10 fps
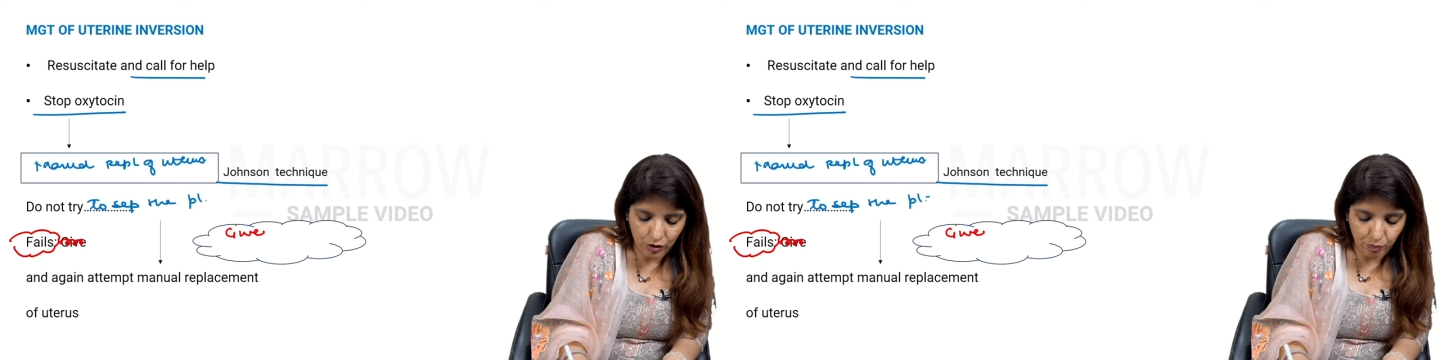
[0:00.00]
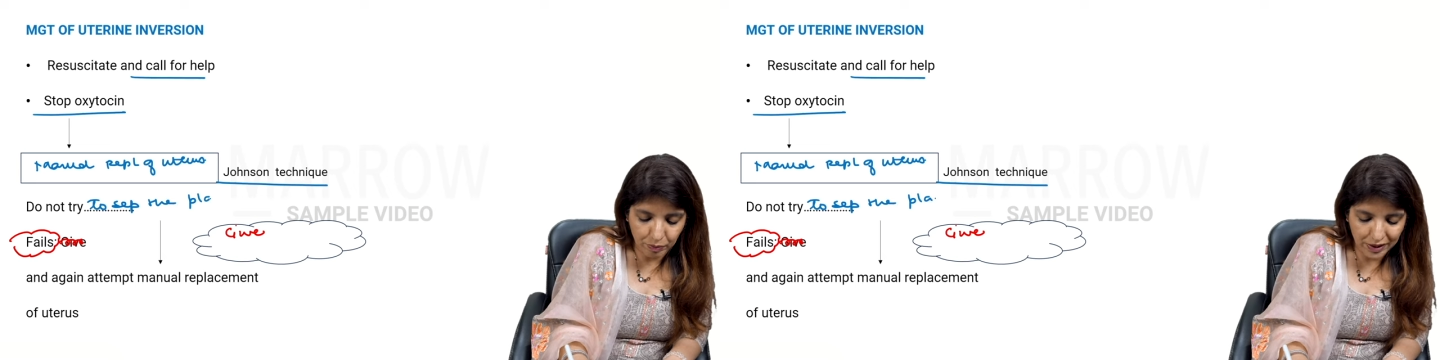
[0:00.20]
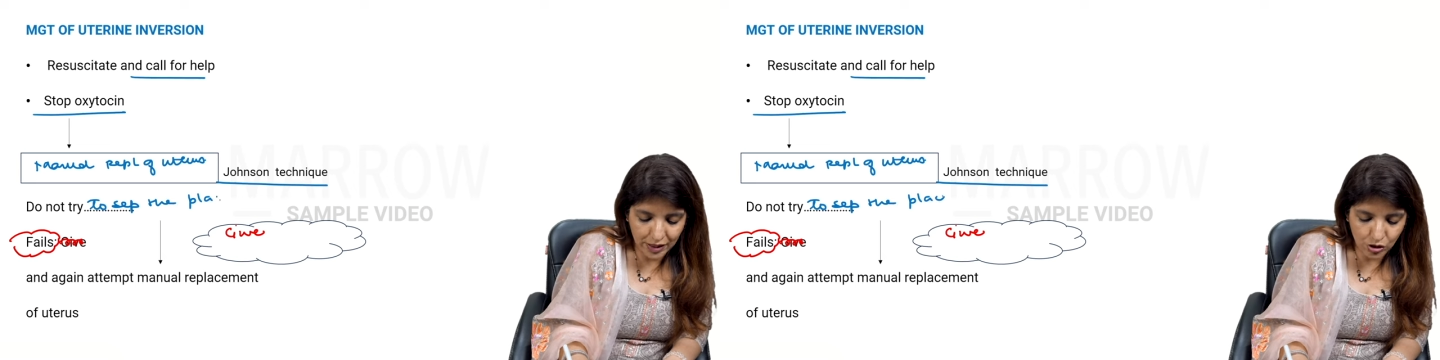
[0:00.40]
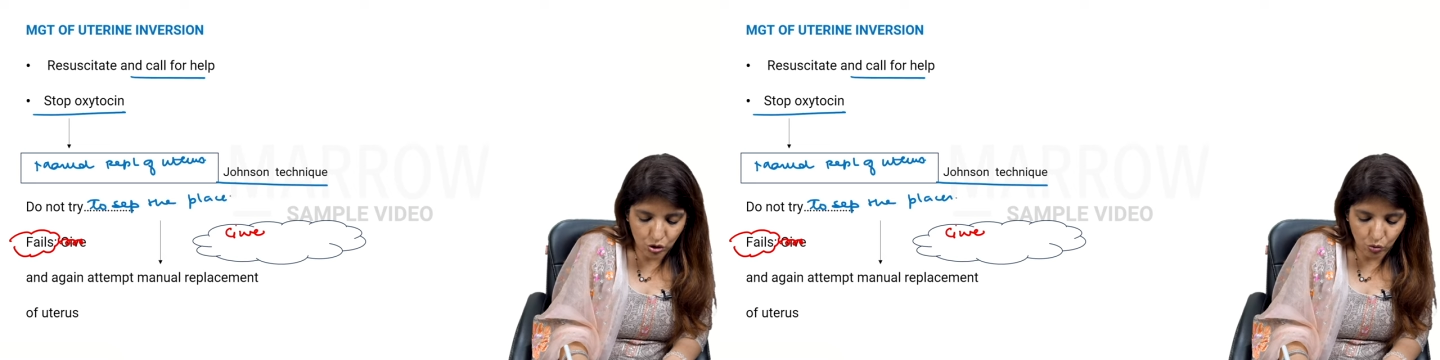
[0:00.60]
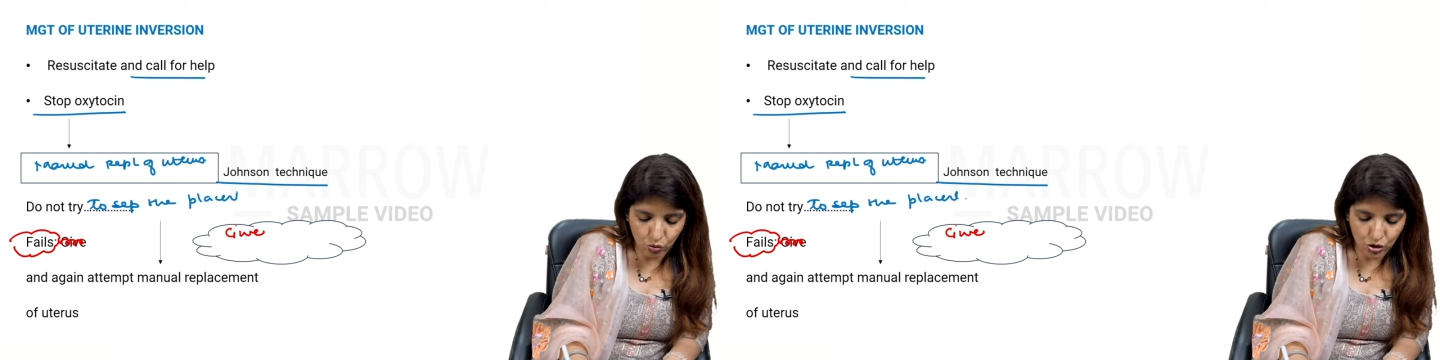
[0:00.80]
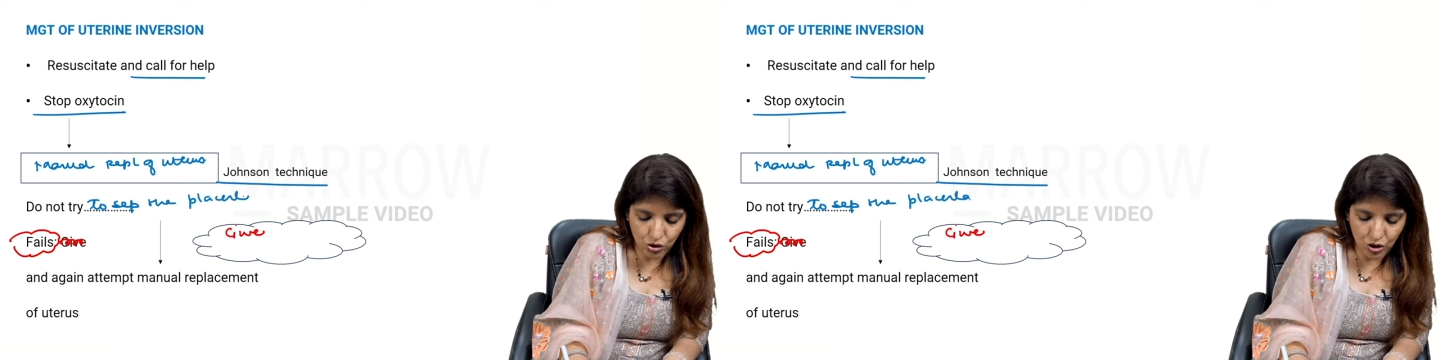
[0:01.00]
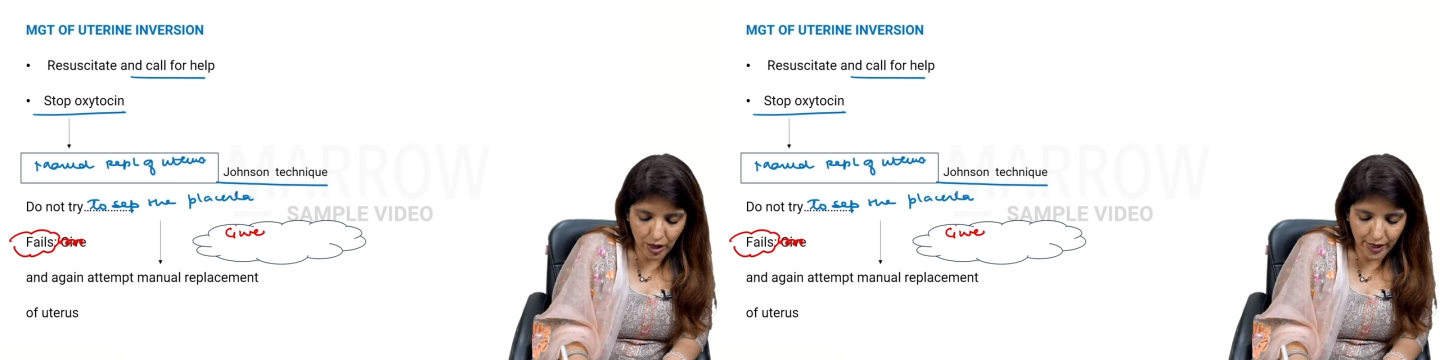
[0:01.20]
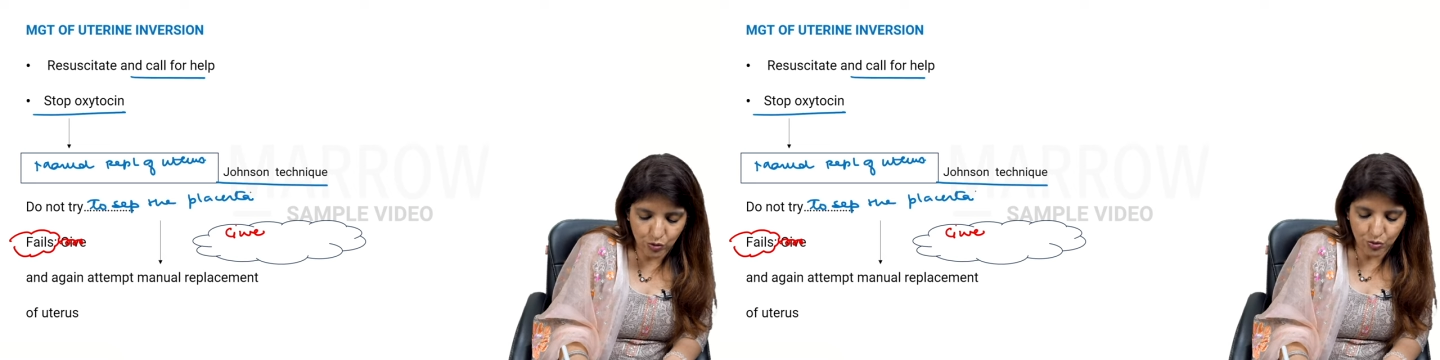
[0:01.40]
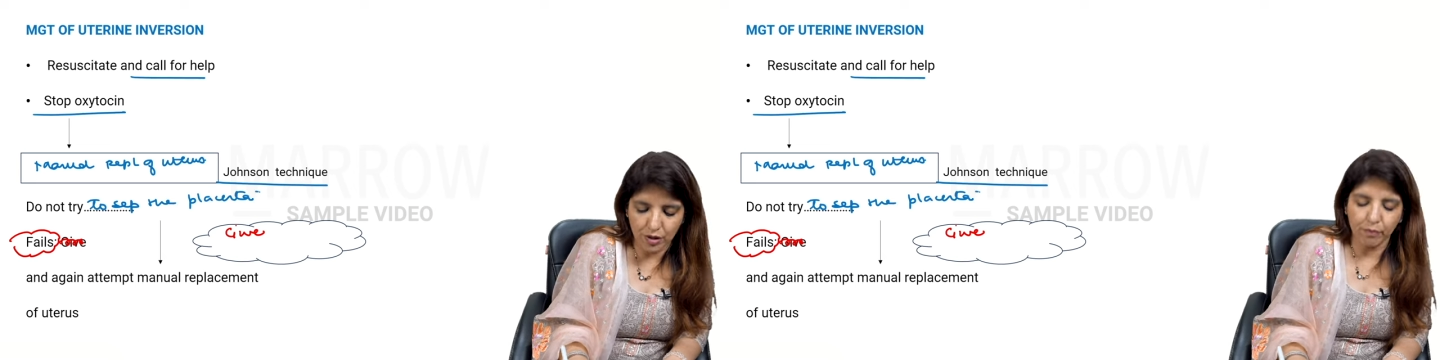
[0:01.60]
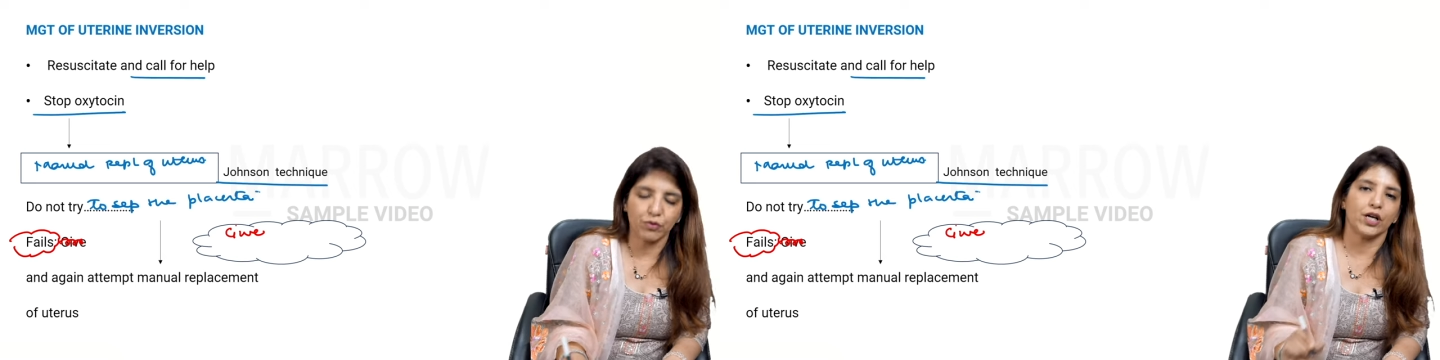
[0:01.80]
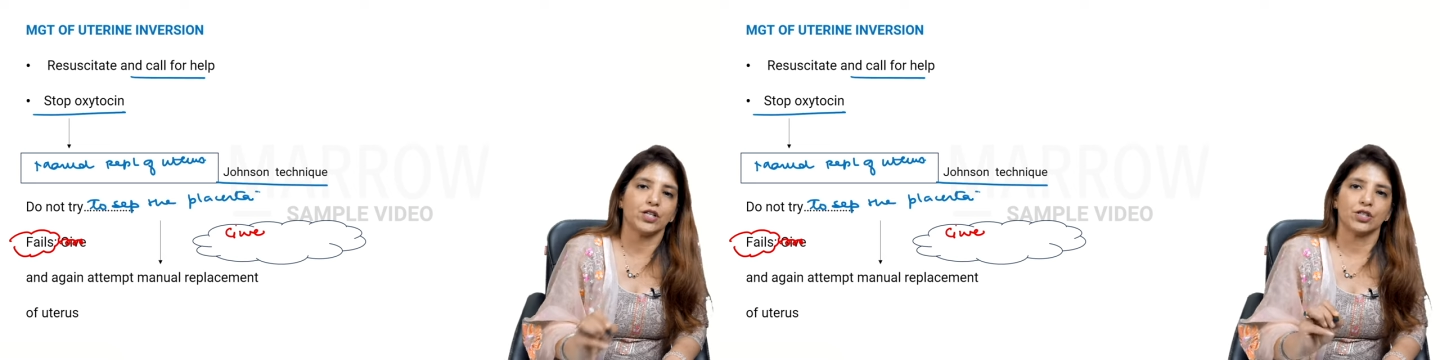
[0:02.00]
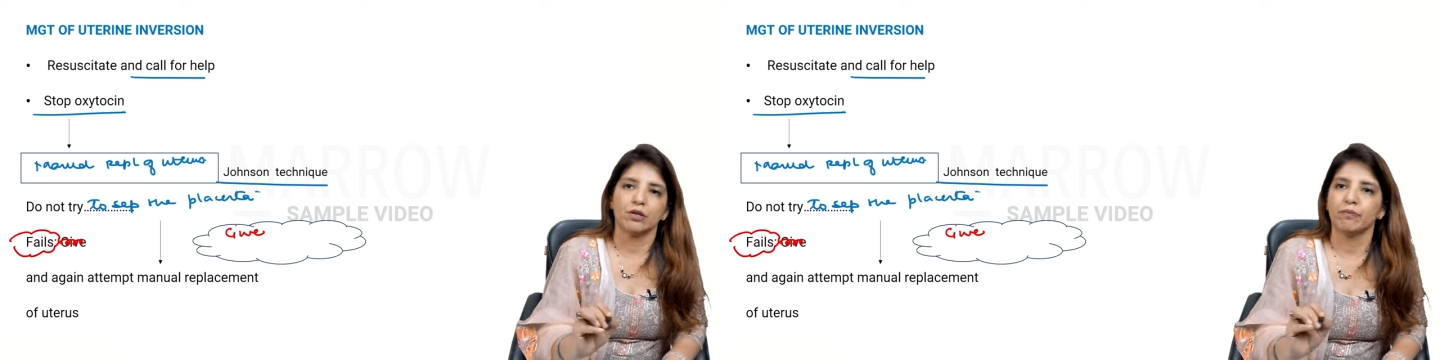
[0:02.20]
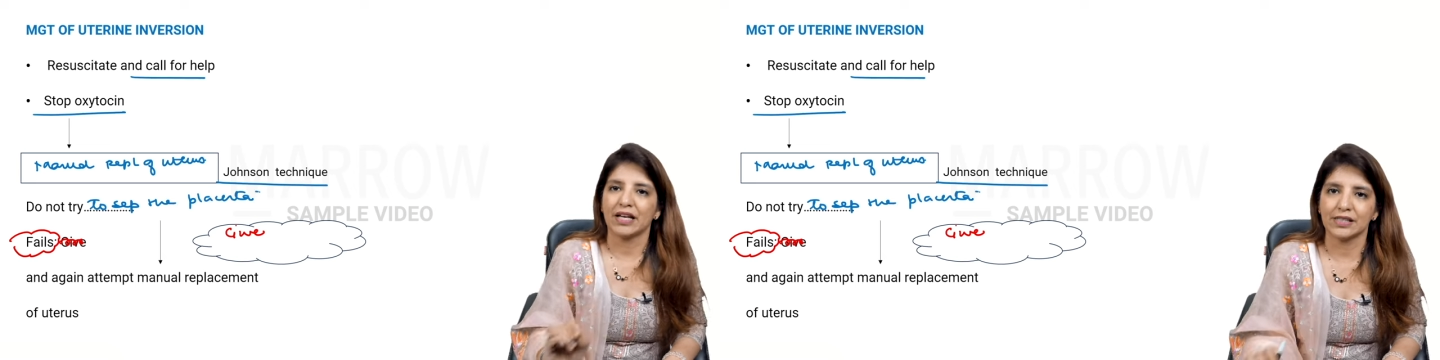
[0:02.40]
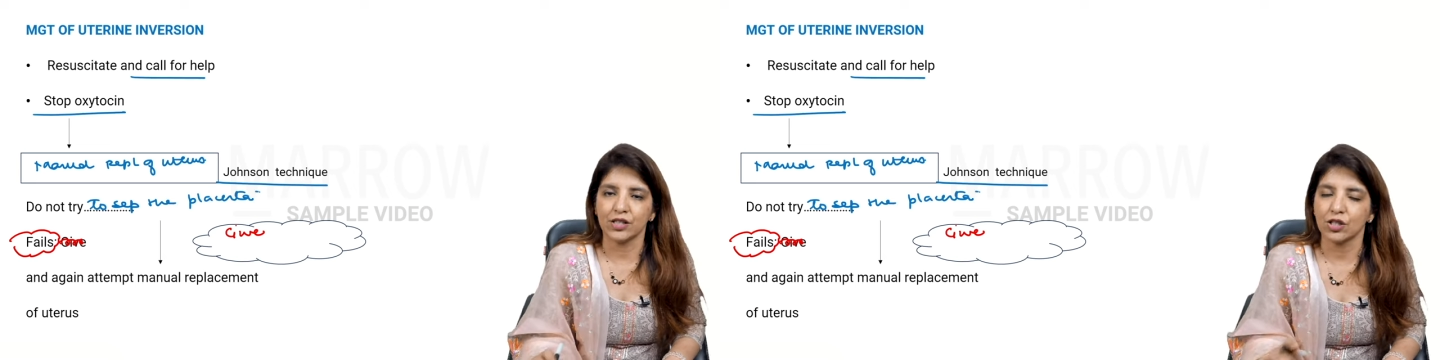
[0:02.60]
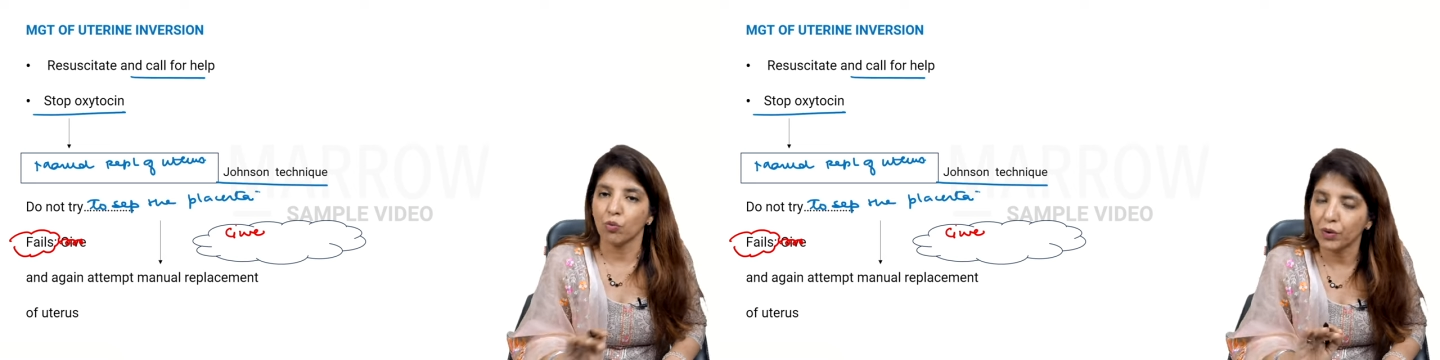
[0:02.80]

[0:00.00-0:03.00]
Please don't try to separate the placenta.